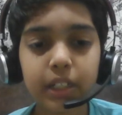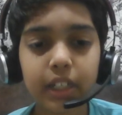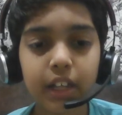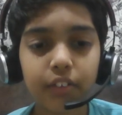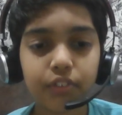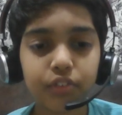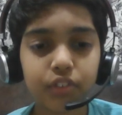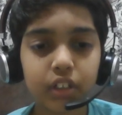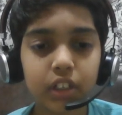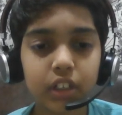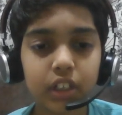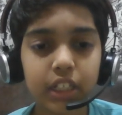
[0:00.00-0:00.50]

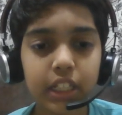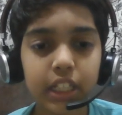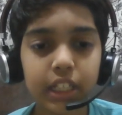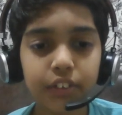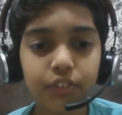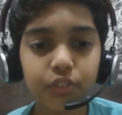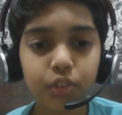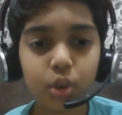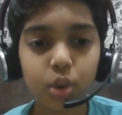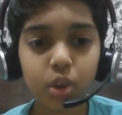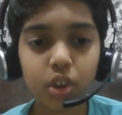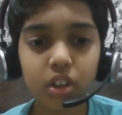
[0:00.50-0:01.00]
after
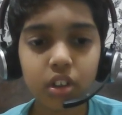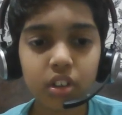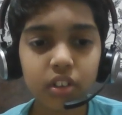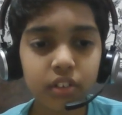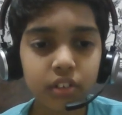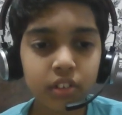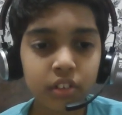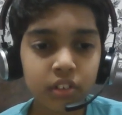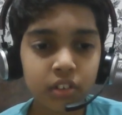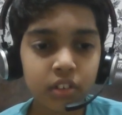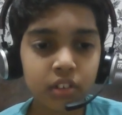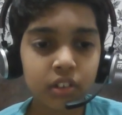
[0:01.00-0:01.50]
d4,
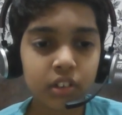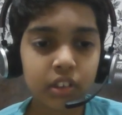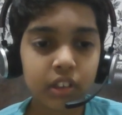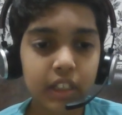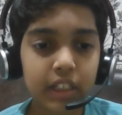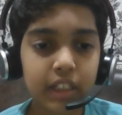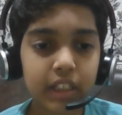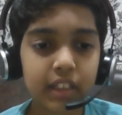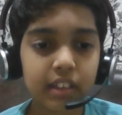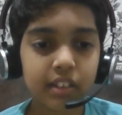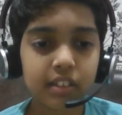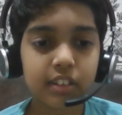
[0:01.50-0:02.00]

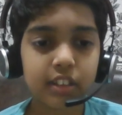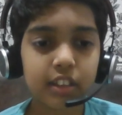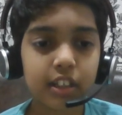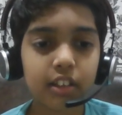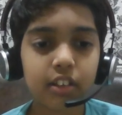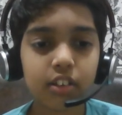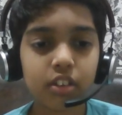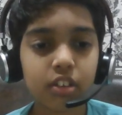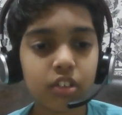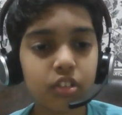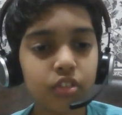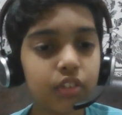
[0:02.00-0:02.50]

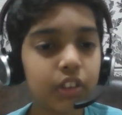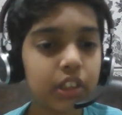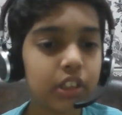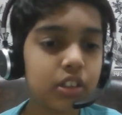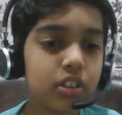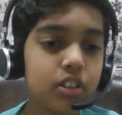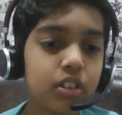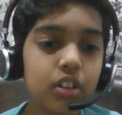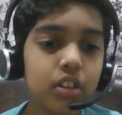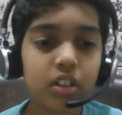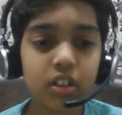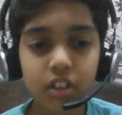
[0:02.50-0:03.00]
e6, we
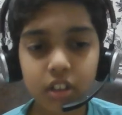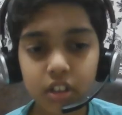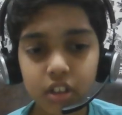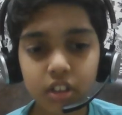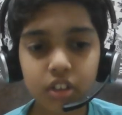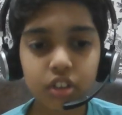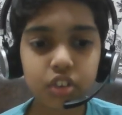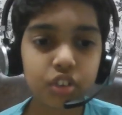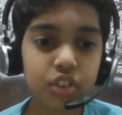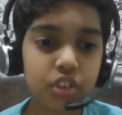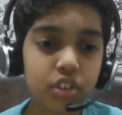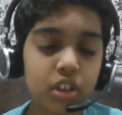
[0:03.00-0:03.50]

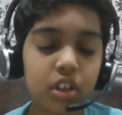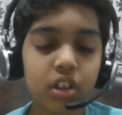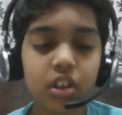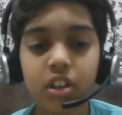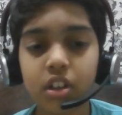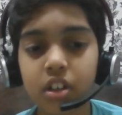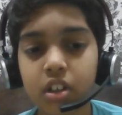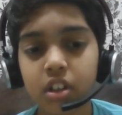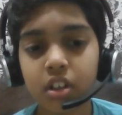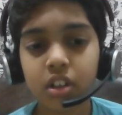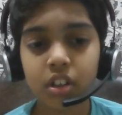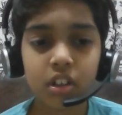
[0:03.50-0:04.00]
just
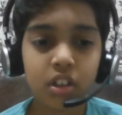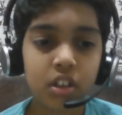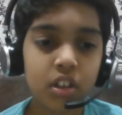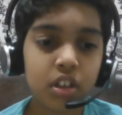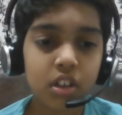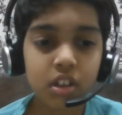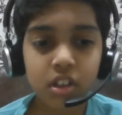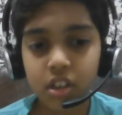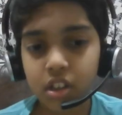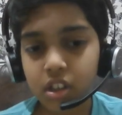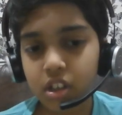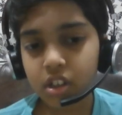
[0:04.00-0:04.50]

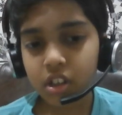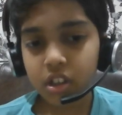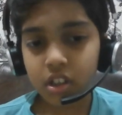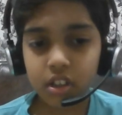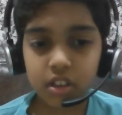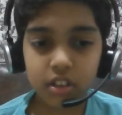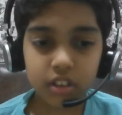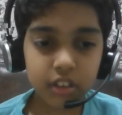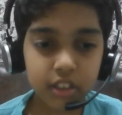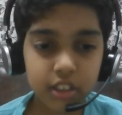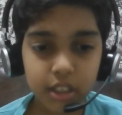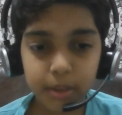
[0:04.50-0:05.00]

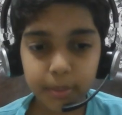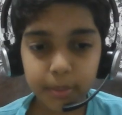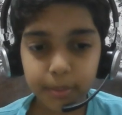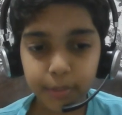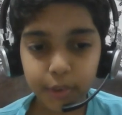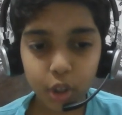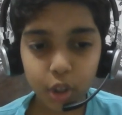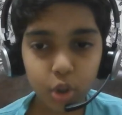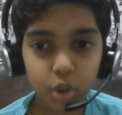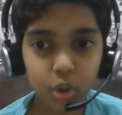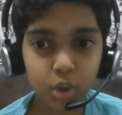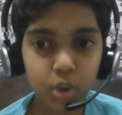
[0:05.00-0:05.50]
skip
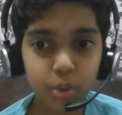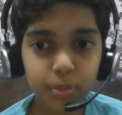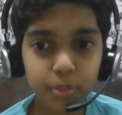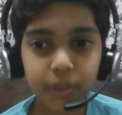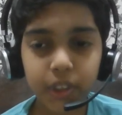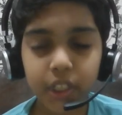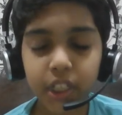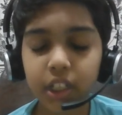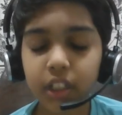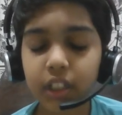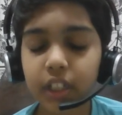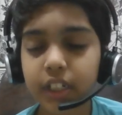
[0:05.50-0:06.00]
the
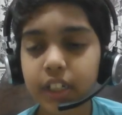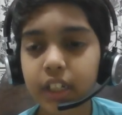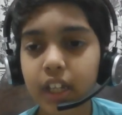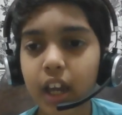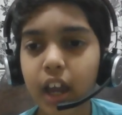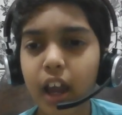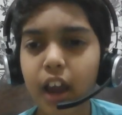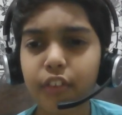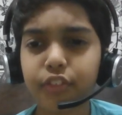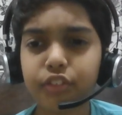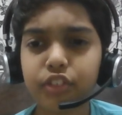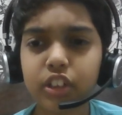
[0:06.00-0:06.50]
opening, and
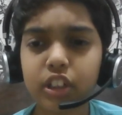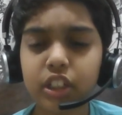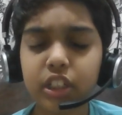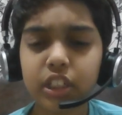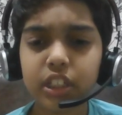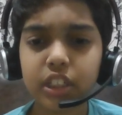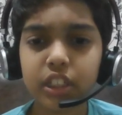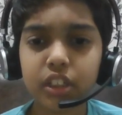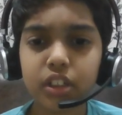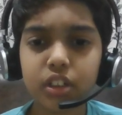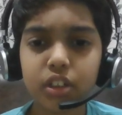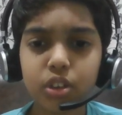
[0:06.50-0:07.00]
after
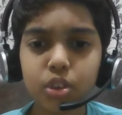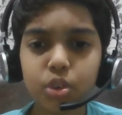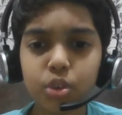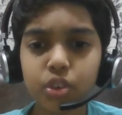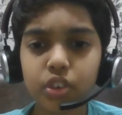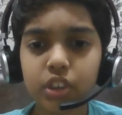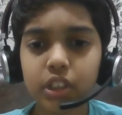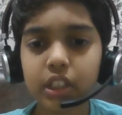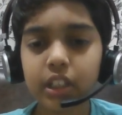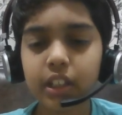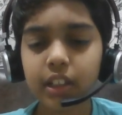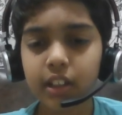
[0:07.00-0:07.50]
here you
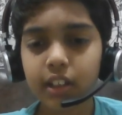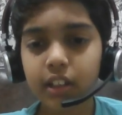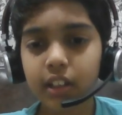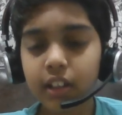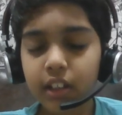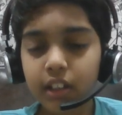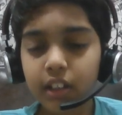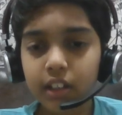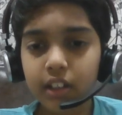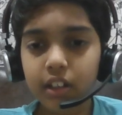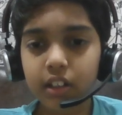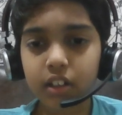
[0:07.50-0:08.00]
see
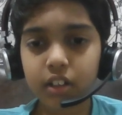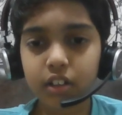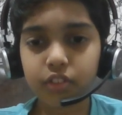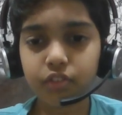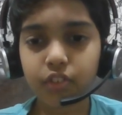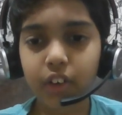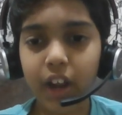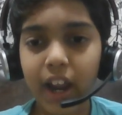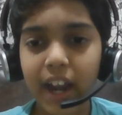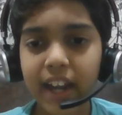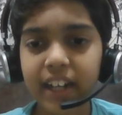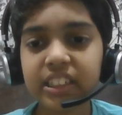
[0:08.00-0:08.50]

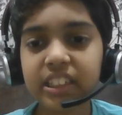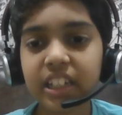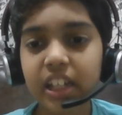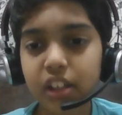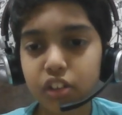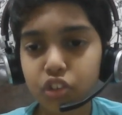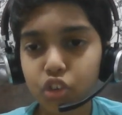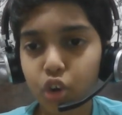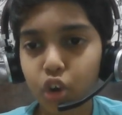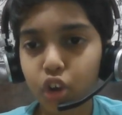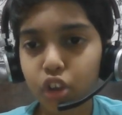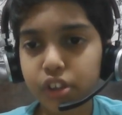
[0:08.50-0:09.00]
white
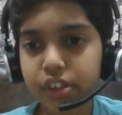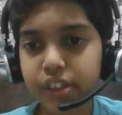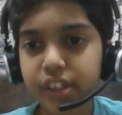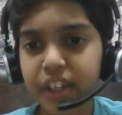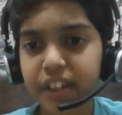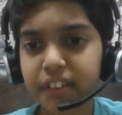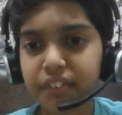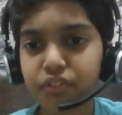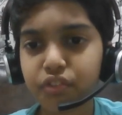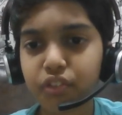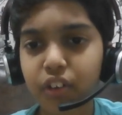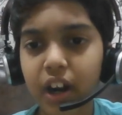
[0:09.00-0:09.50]
has all
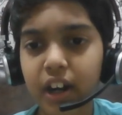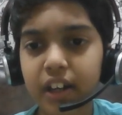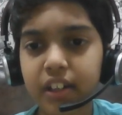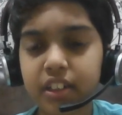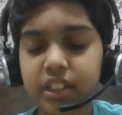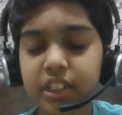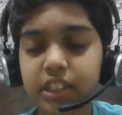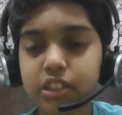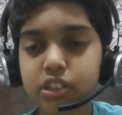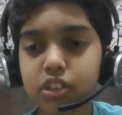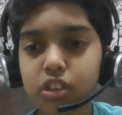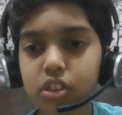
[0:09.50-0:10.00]
the
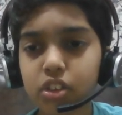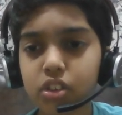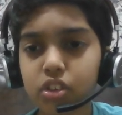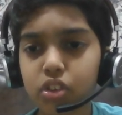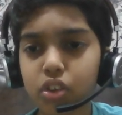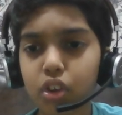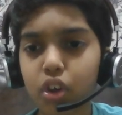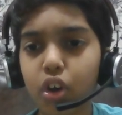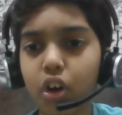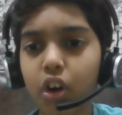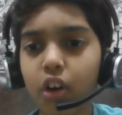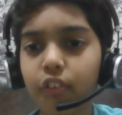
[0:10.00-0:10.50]
advantages
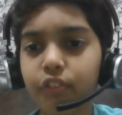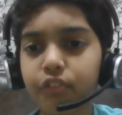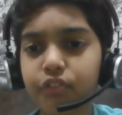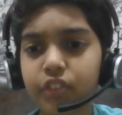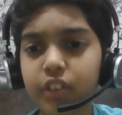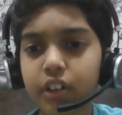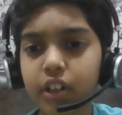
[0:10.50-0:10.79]
of